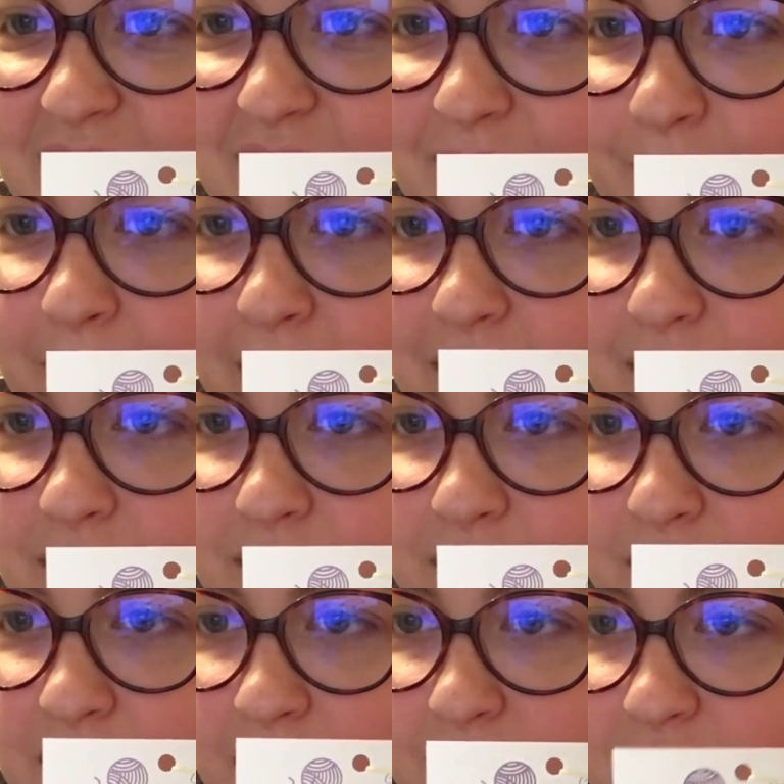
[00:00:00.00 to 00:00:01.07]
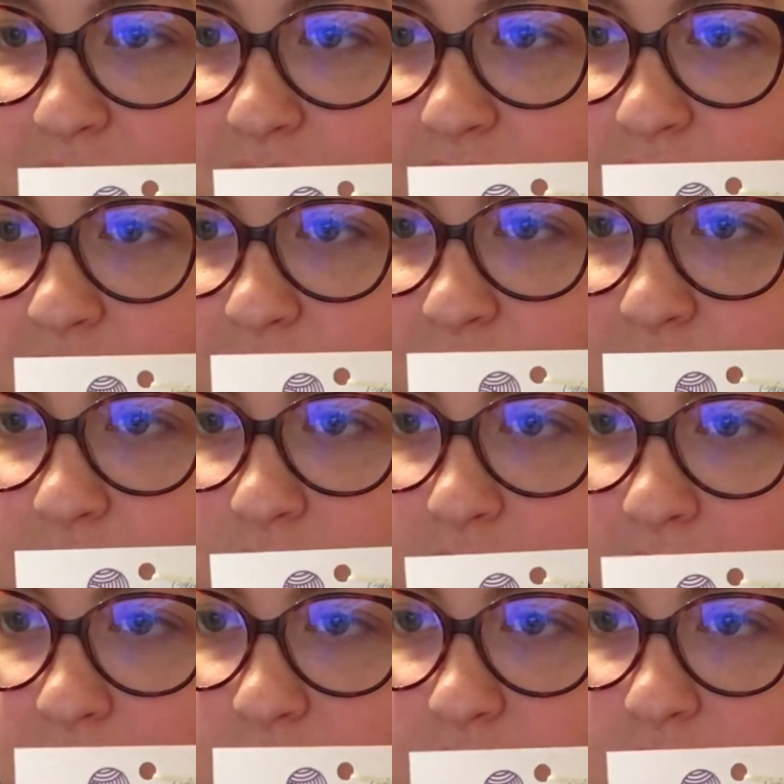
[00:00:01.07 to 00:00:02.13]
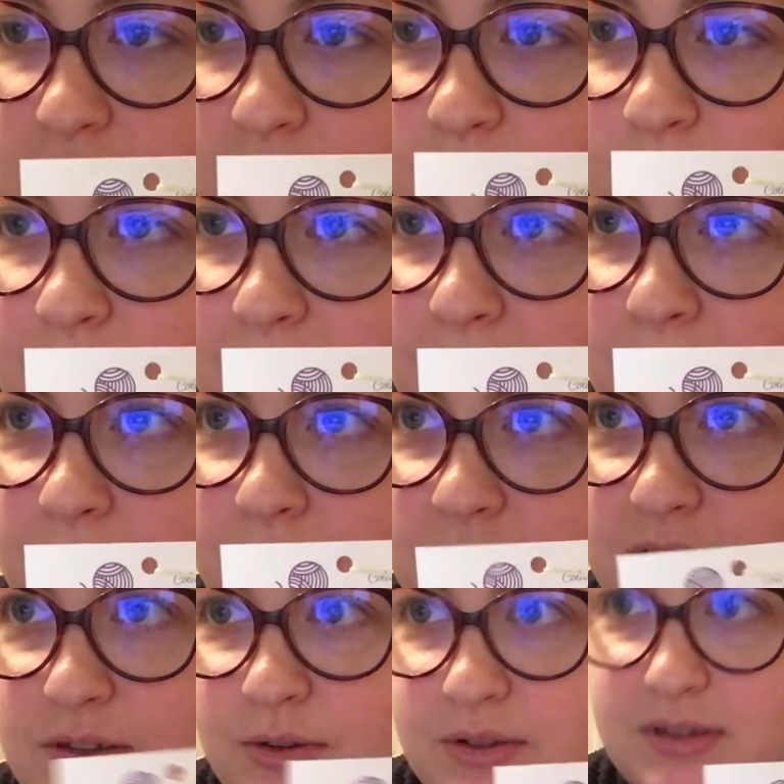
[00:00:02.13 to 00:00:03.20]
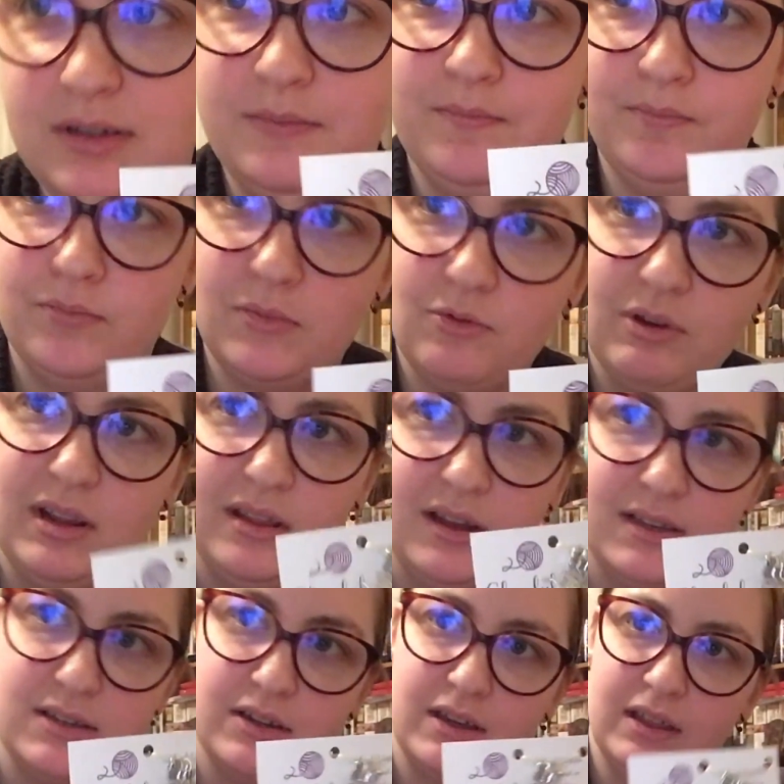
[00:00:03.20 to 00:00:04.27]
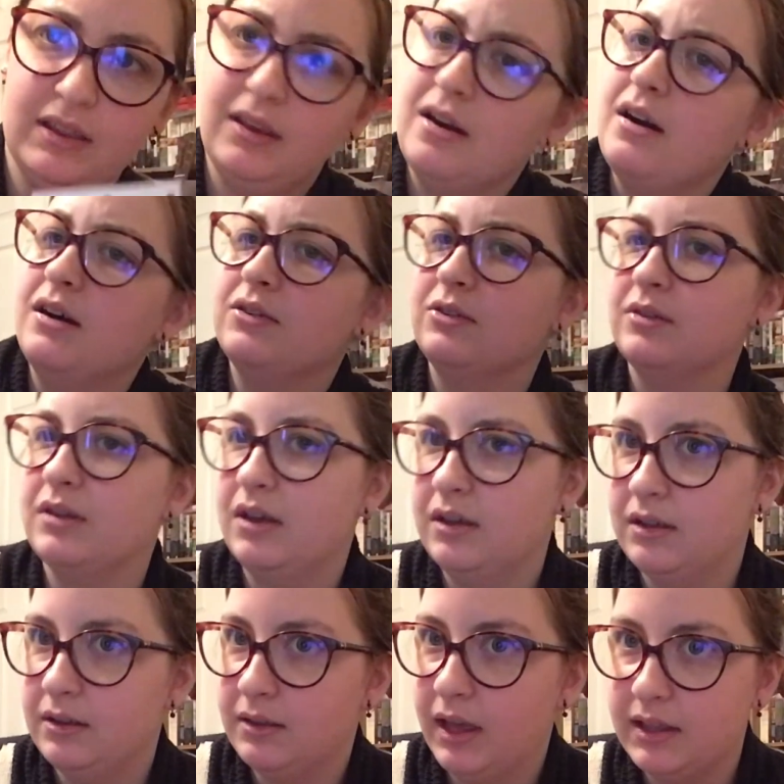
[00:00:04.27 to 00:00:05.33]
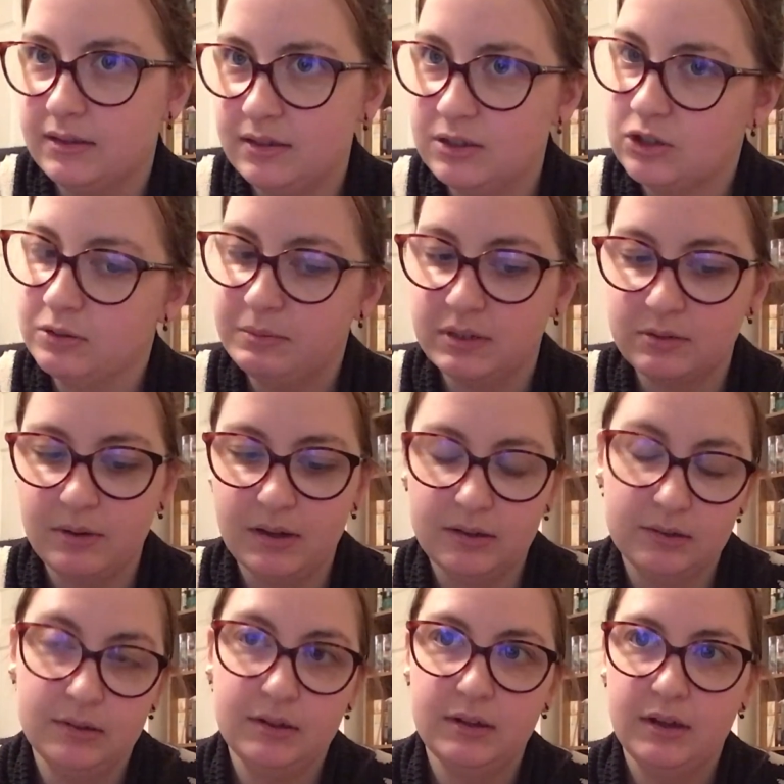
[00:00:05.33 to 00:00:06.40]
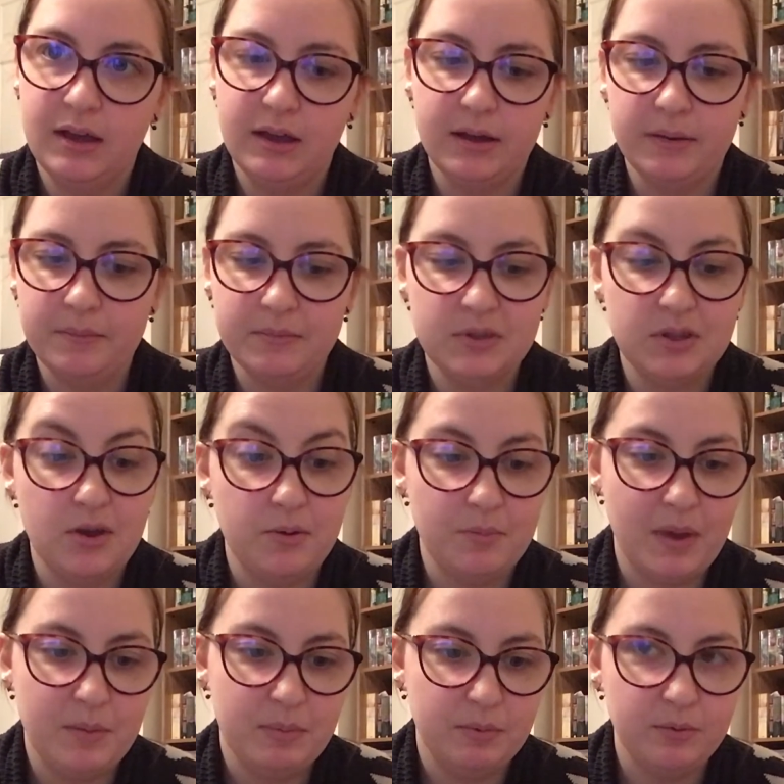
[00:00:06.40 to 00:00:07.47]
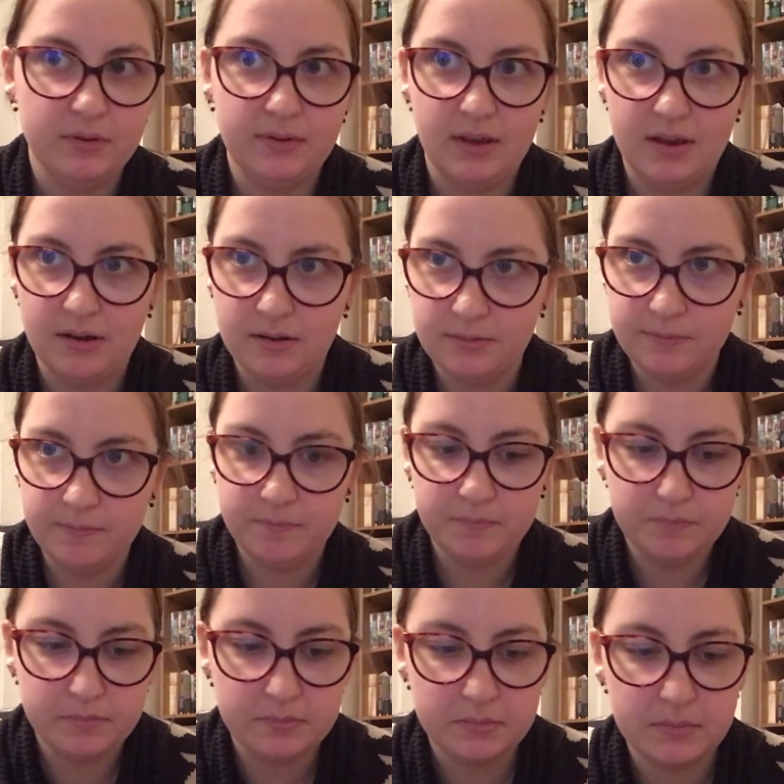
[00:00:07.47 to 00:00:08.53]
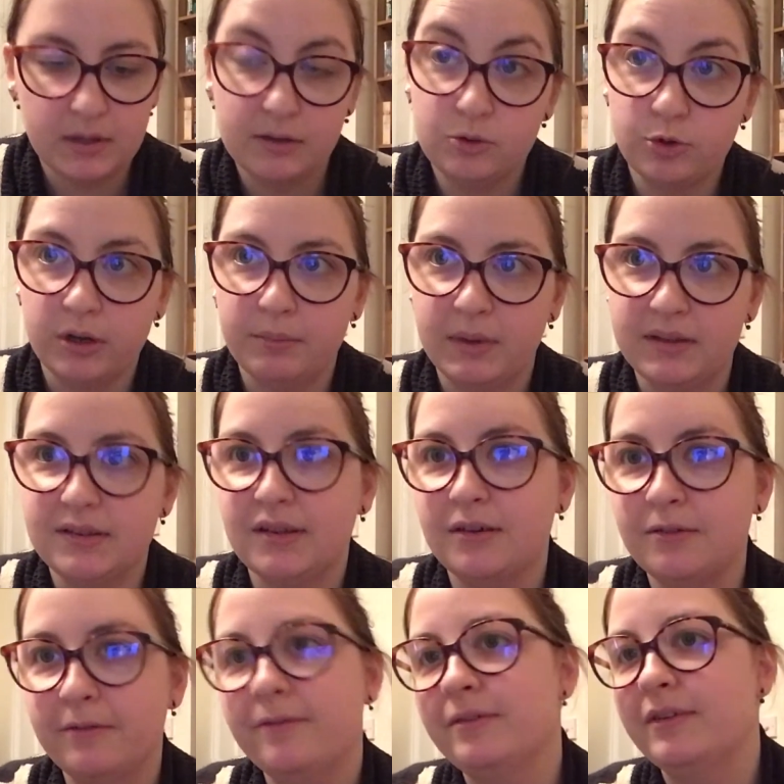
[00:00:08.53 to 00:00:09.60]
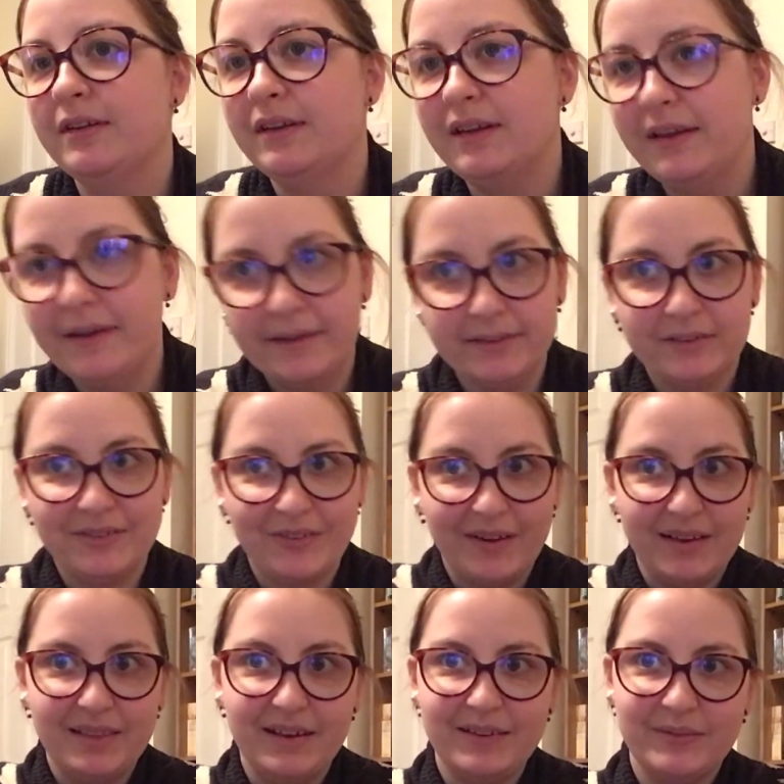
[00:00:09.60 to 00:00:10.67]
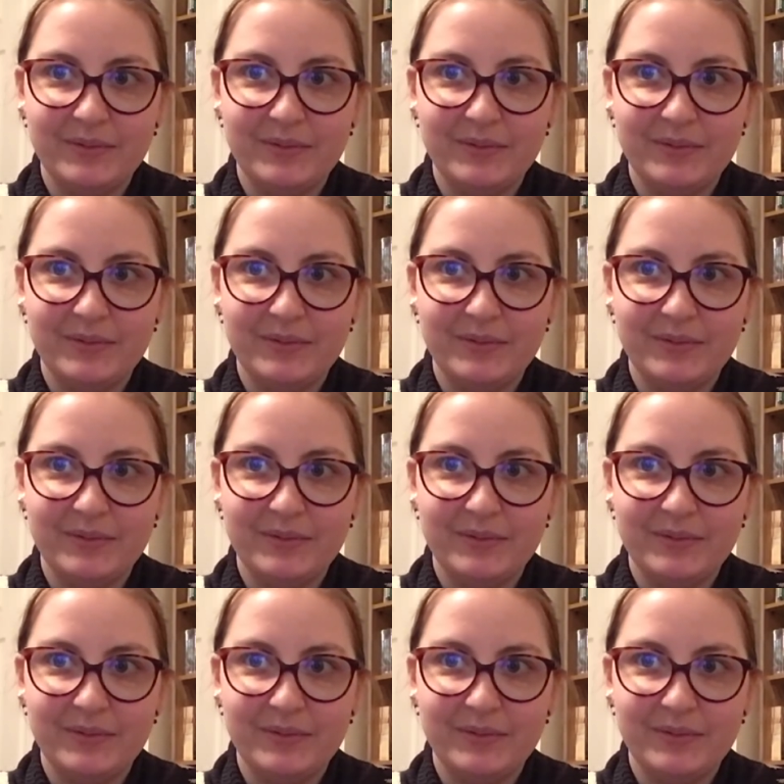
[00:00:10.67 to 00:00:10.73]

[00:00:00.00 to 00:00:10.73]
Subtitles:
Well, yeah, I'll link her Etsy down below. She's got some really nice looking yarn on her Etsy shop as well. So maybe one day I'll treat myself and try that.